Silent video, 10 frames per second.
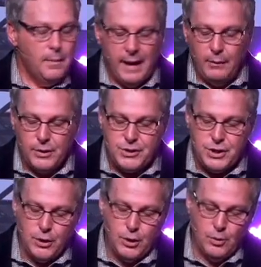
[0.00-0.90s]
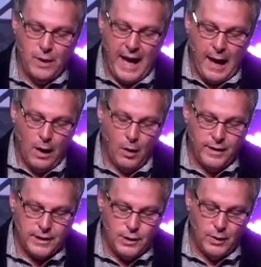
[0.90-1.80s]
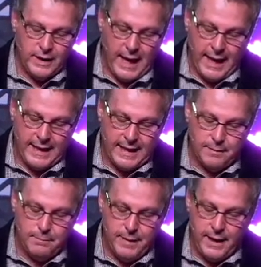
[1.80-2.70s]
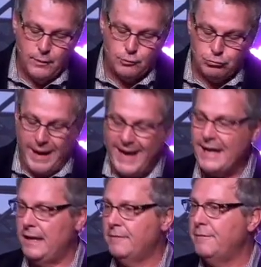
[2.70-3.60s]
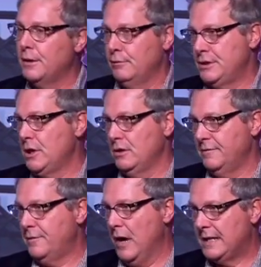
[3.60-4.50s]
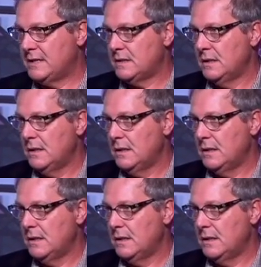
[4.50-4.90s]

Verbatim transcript: But I want to show you how that you and I can be ready for the return of Christ.